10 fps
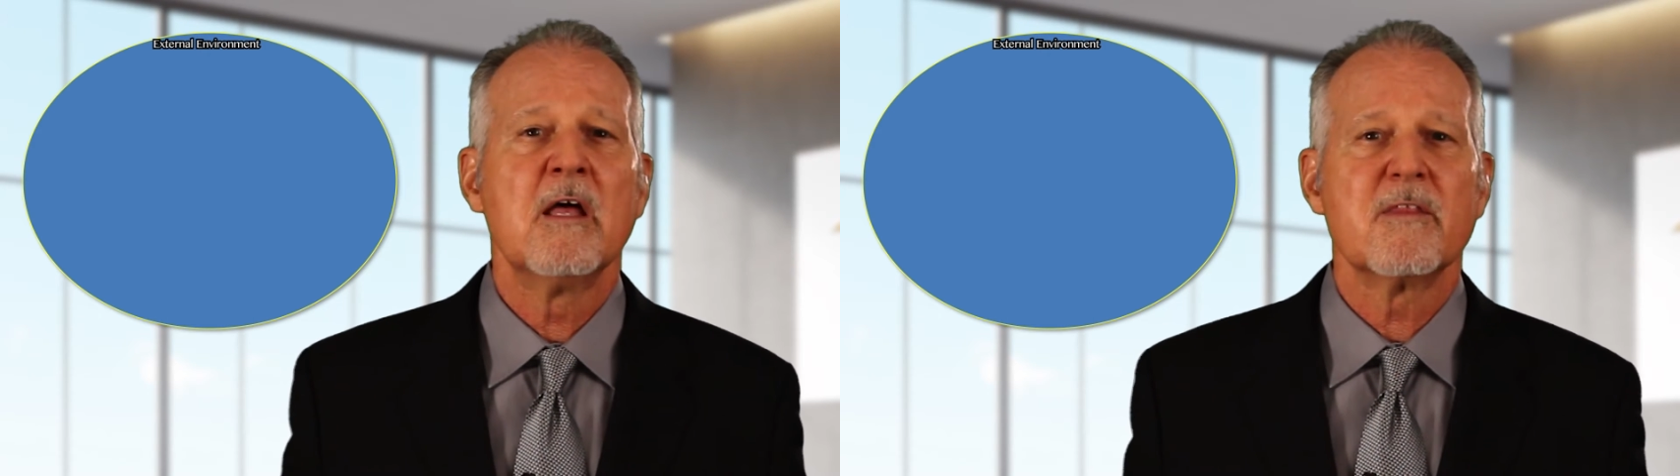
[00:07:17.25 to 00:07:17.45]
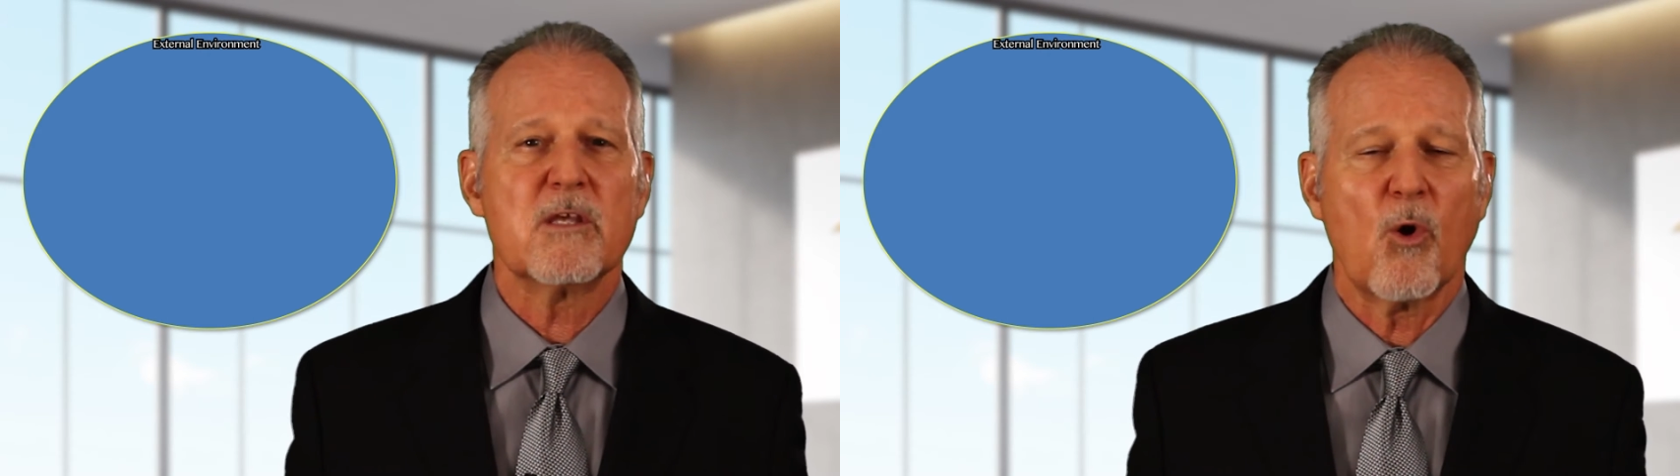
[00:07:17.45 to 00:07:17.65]

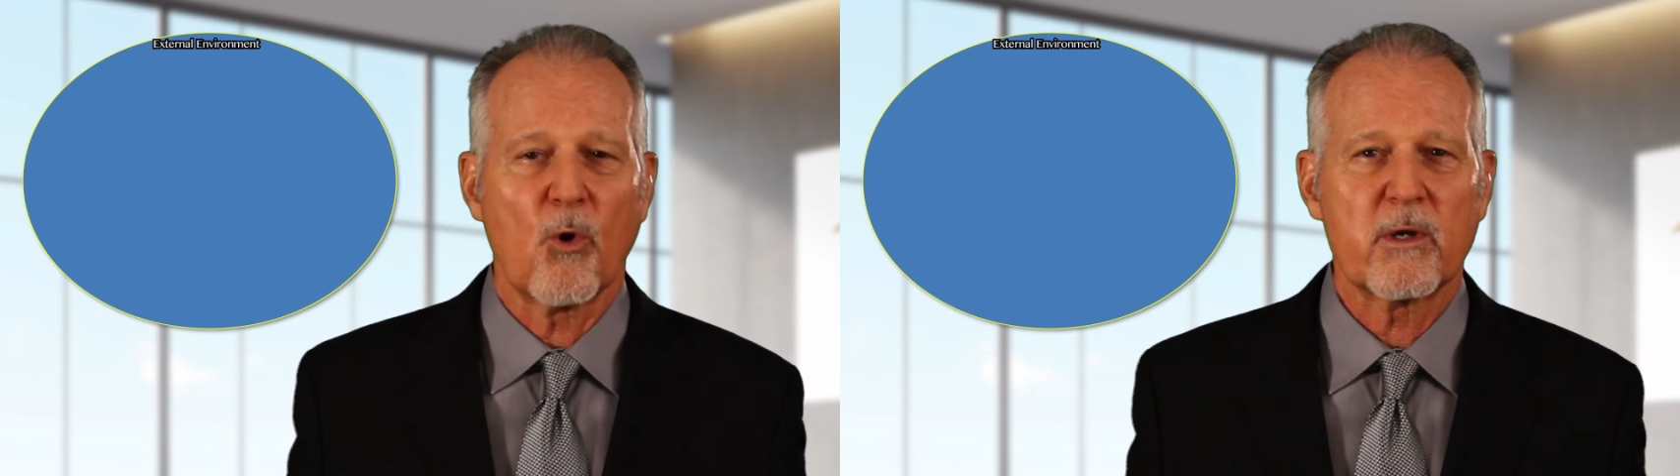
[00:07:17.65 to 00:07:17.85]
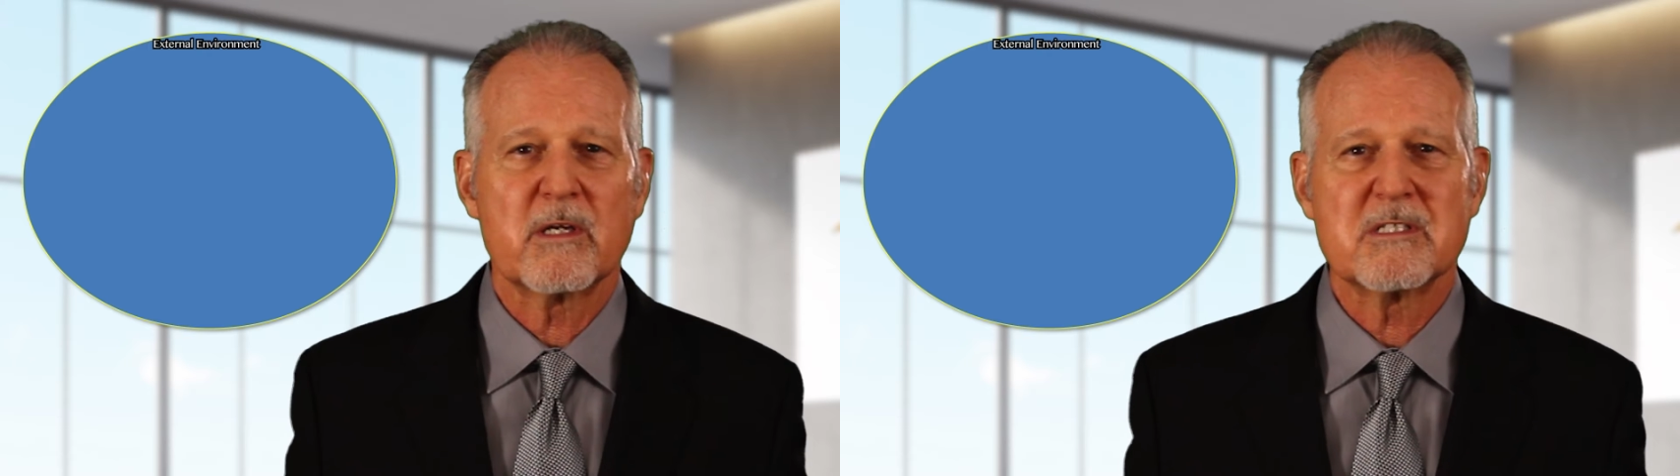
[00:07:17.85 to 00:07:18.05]
the
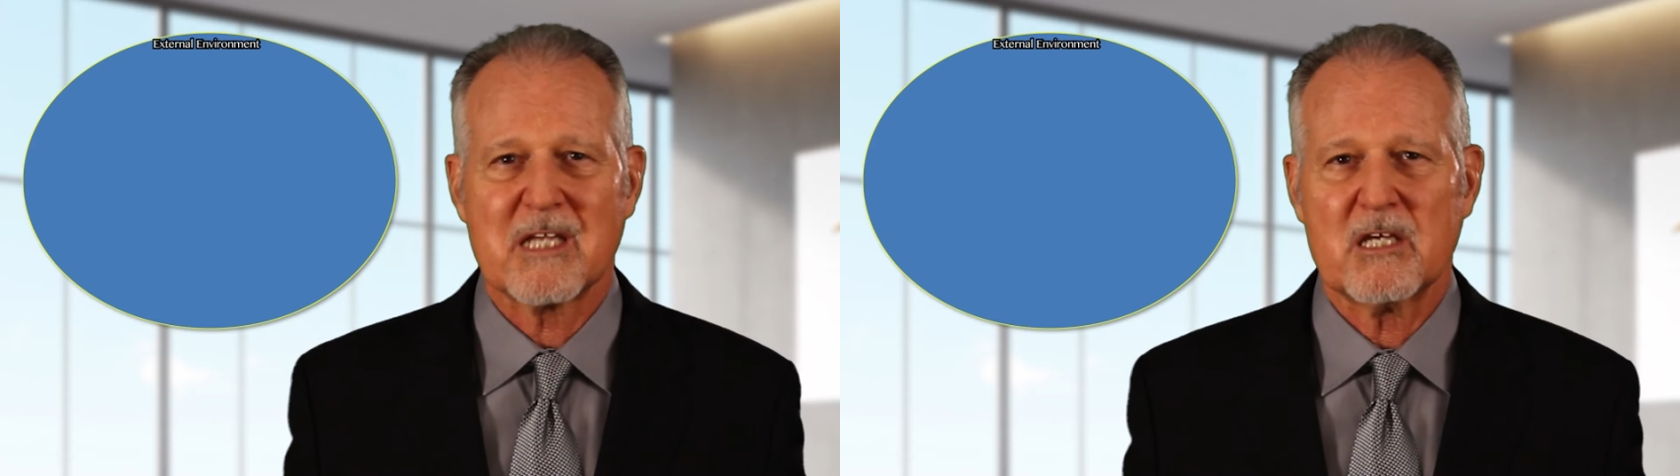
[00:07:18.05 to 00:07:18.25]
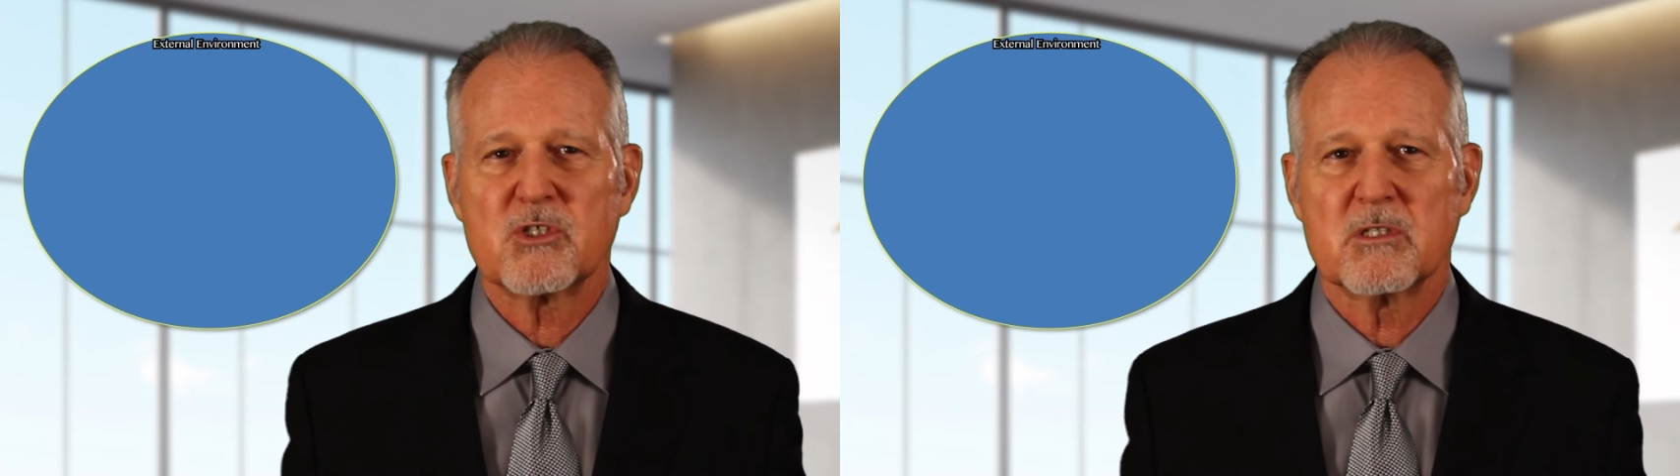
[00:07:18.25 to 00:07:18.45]

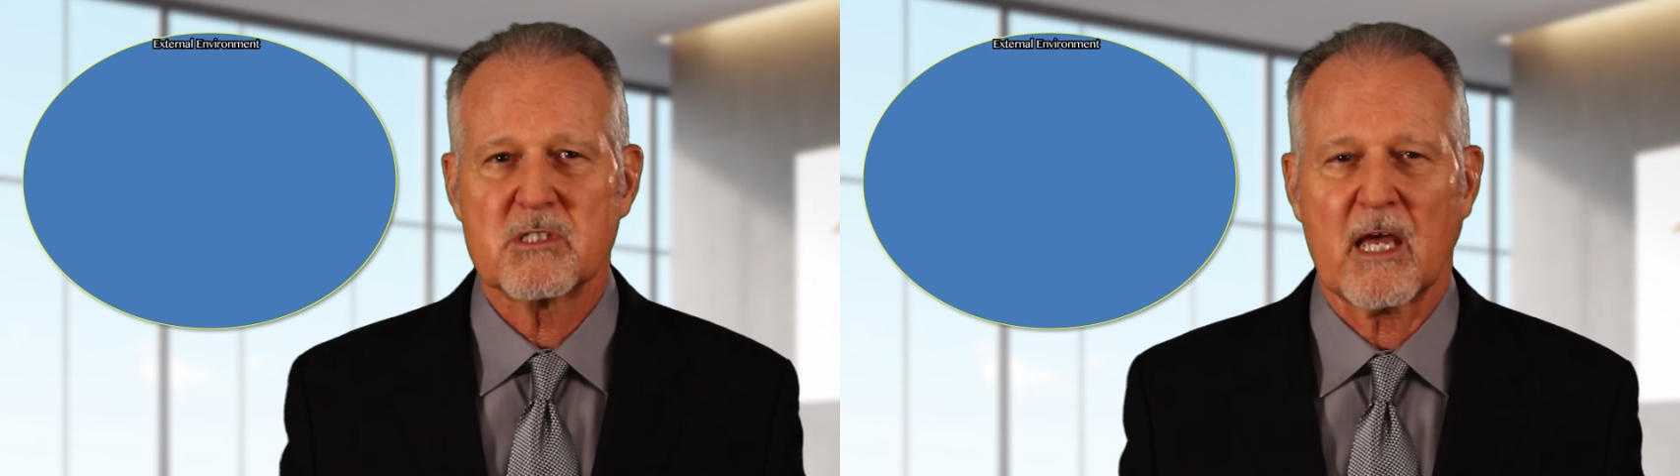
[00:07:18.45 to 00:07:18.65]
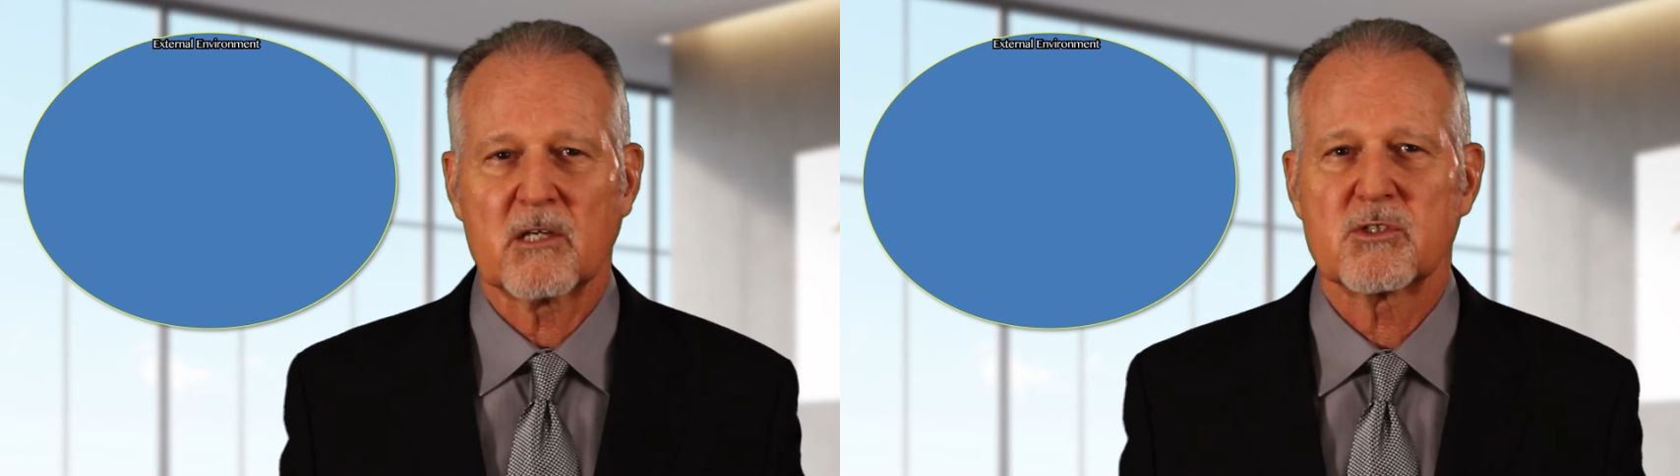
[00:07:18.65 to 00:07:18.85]

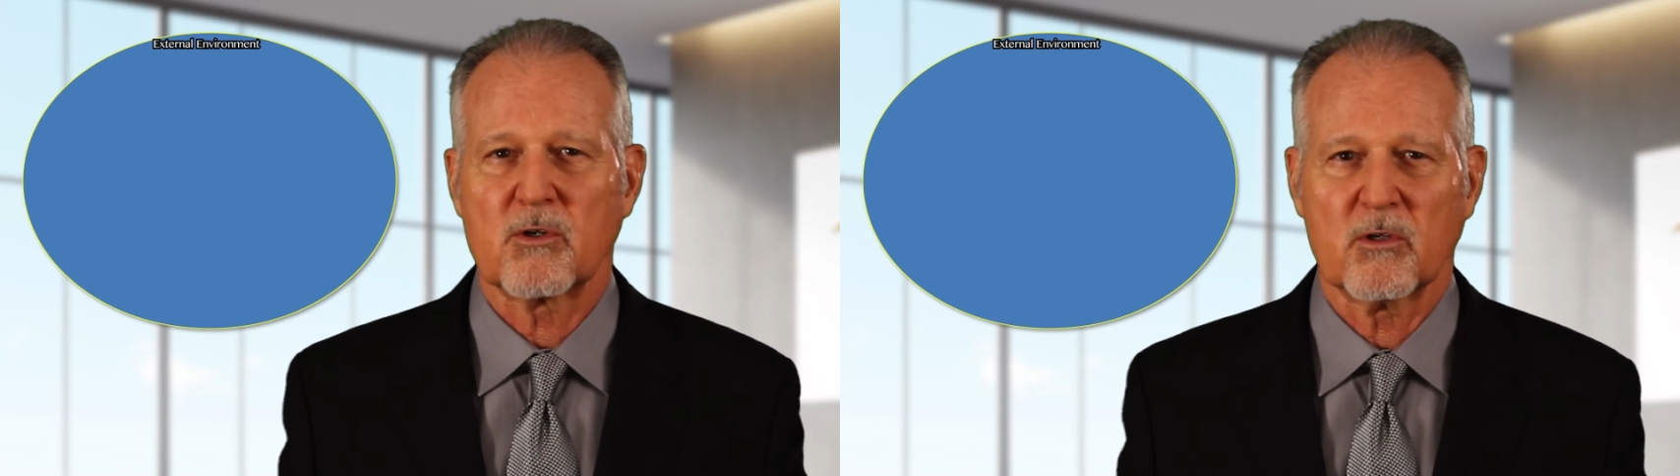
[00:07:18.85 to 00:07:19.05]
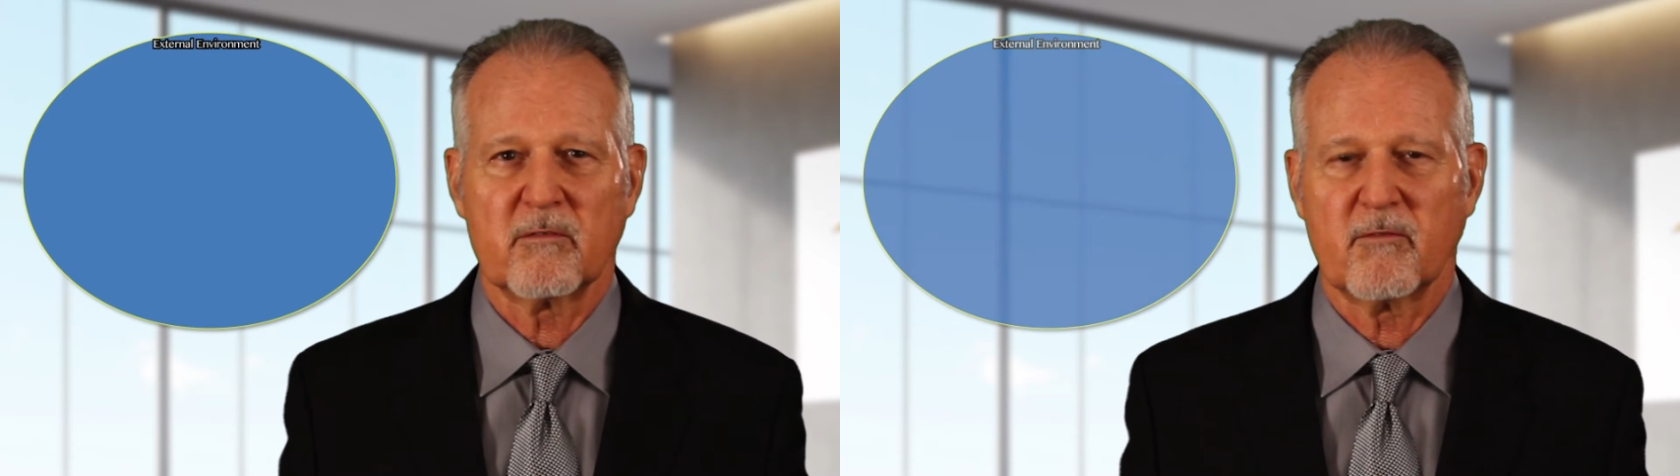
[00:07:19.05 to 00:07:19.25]
organization's
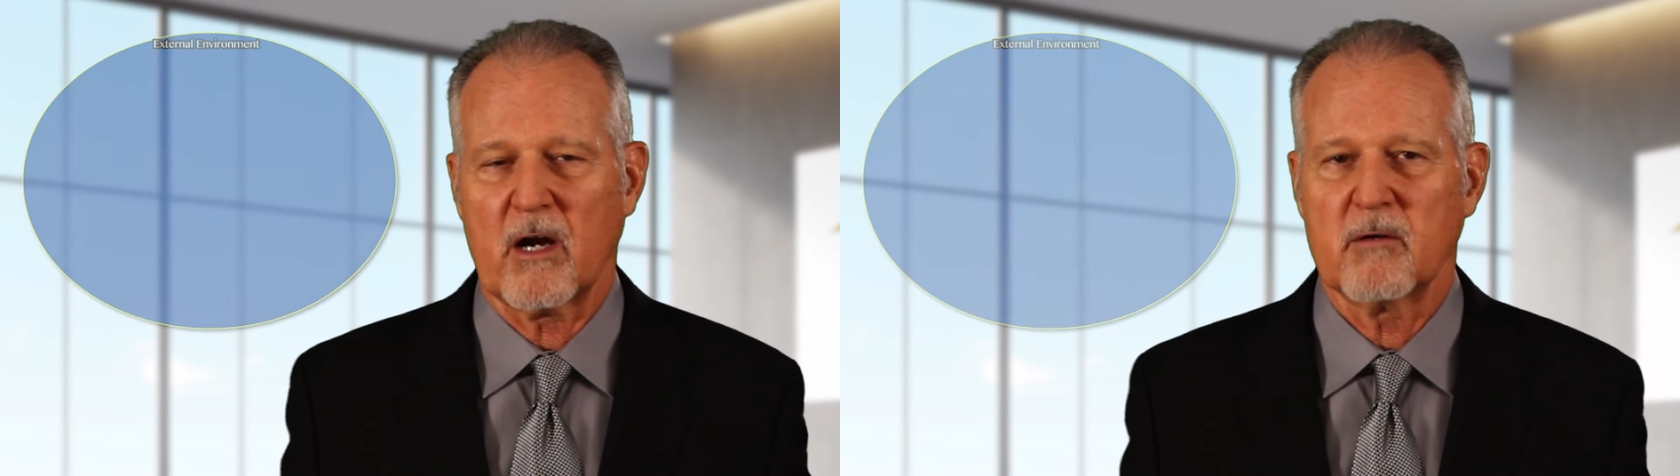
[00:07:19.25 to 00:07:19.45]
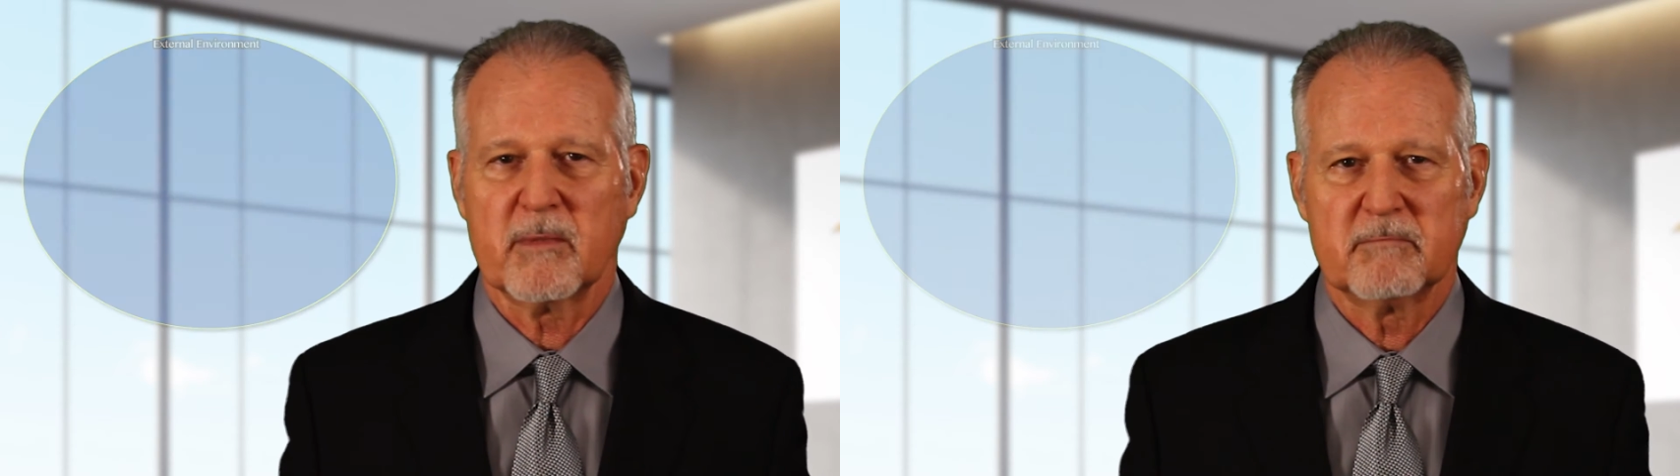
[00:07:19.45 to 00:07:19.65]
external
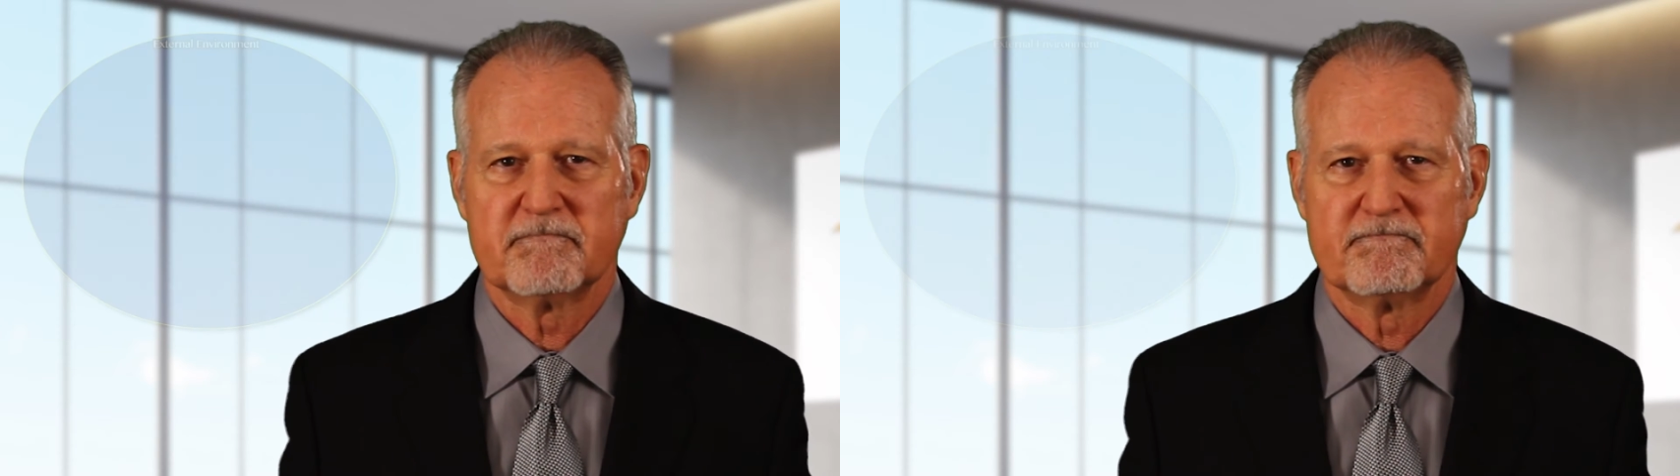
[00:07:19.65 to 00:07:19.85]
environment.